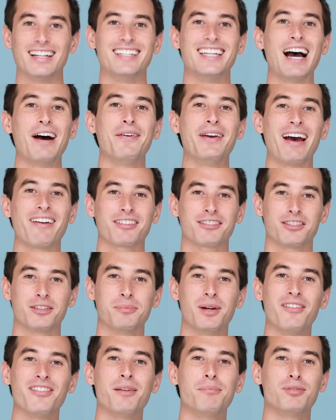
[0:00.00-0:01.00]
Now we have to
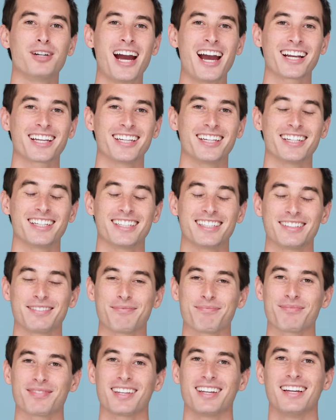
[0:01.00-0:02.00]
remove the bracket.
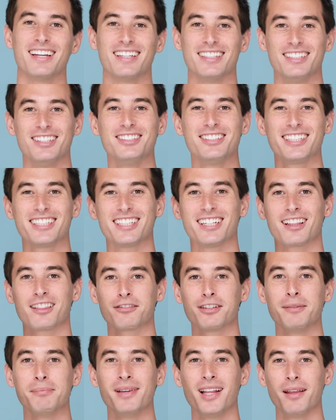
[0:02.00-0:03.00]
Using your
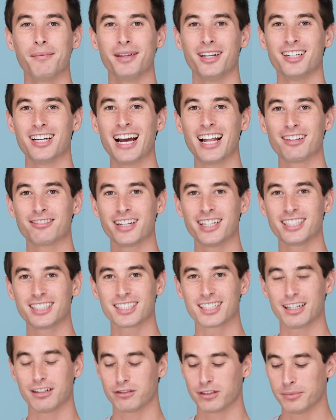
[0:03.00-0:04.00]
3mm Allen wrench,
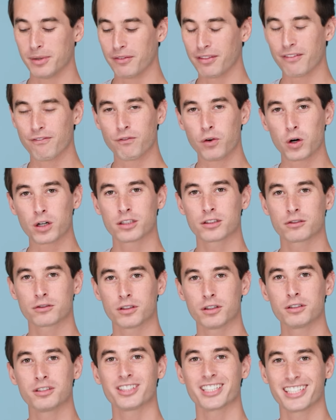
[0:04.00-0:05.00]
remove the 4
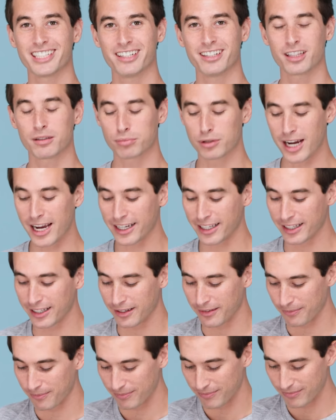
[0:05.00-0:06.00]
screws securing the bracket.